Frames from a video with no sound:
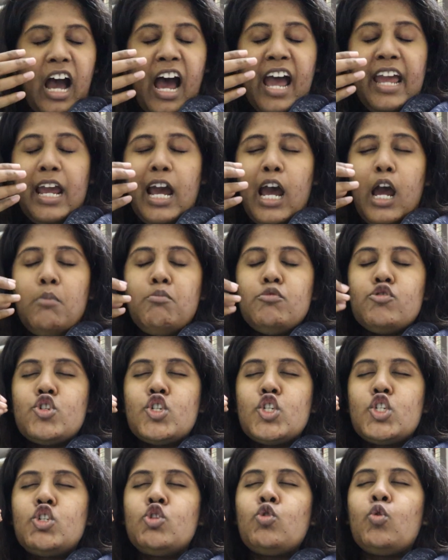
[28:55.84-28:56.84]
I am
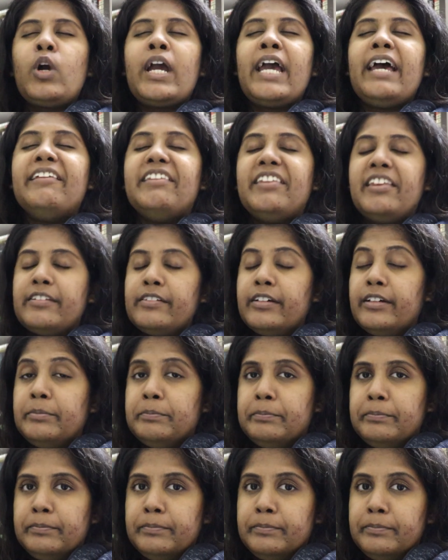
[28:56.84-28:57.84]
shooketh.
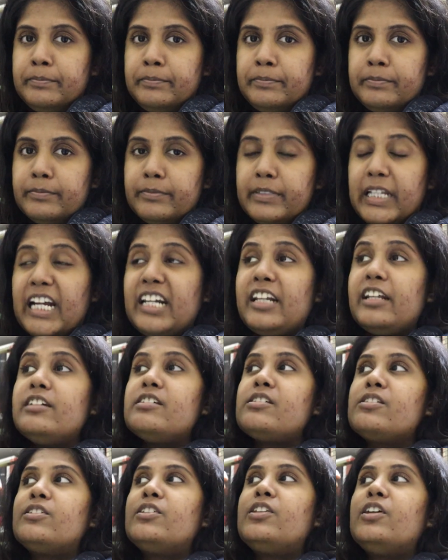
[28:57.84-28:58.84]
That
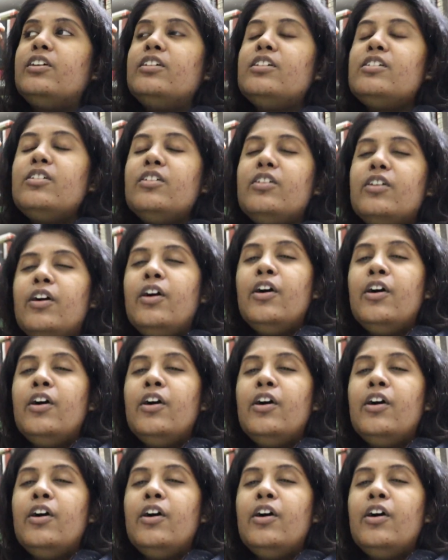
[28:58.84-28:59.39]
is the